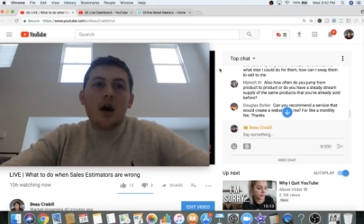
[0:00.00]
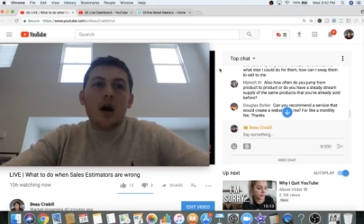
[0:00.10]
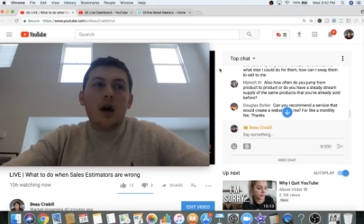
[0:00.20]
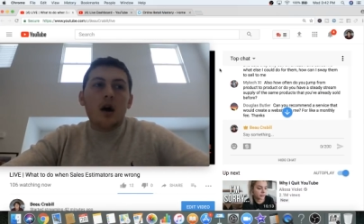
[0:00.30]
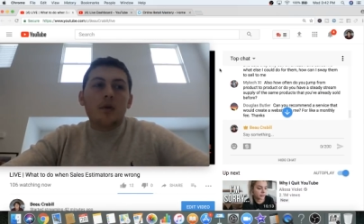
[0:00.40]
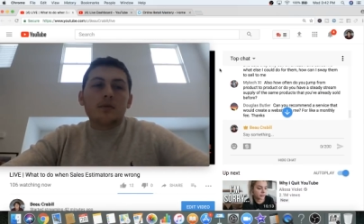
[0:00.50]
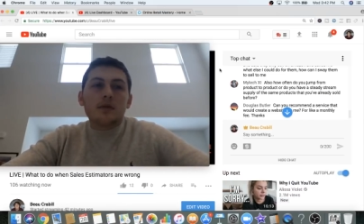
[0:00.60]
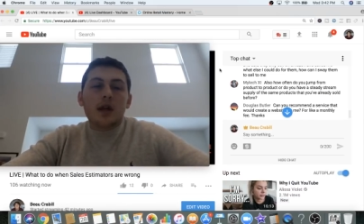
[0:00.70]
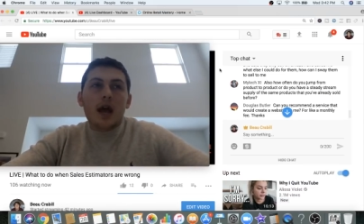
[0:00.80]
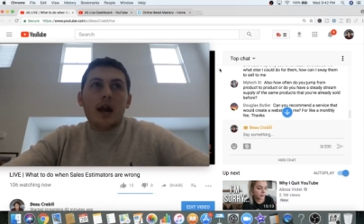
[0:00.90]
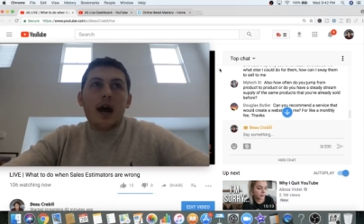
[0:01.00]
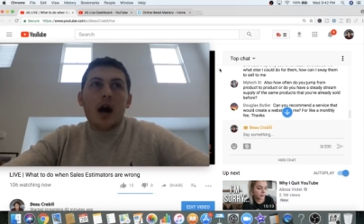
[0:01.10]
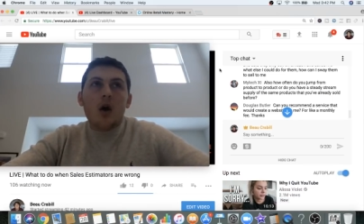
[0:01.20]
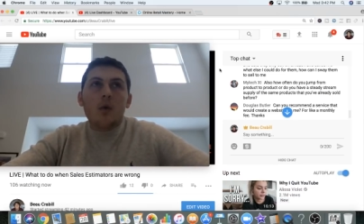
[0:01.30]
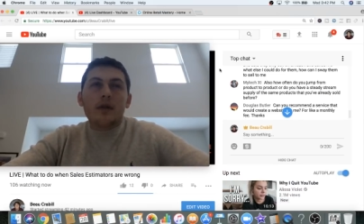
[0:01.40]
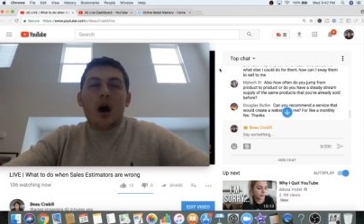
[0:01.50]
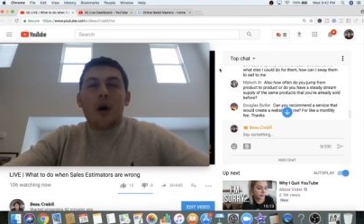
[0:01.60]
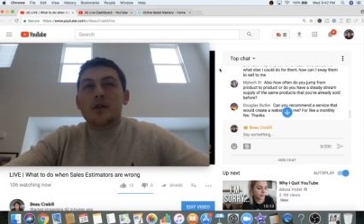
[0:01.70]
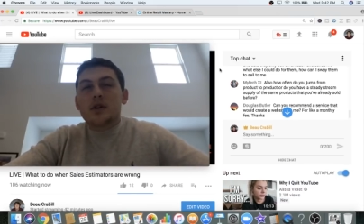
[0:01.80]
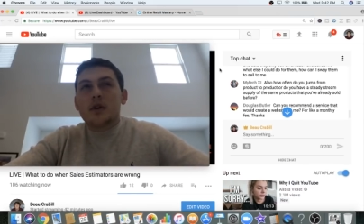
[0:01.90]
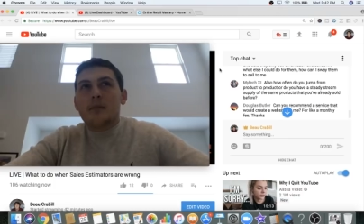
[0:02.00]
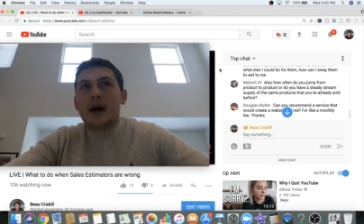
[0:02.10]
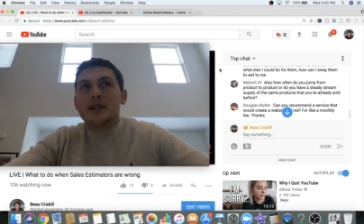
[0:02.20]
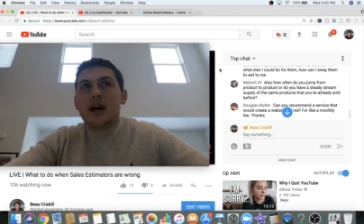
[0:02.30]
And now with opportunity buys,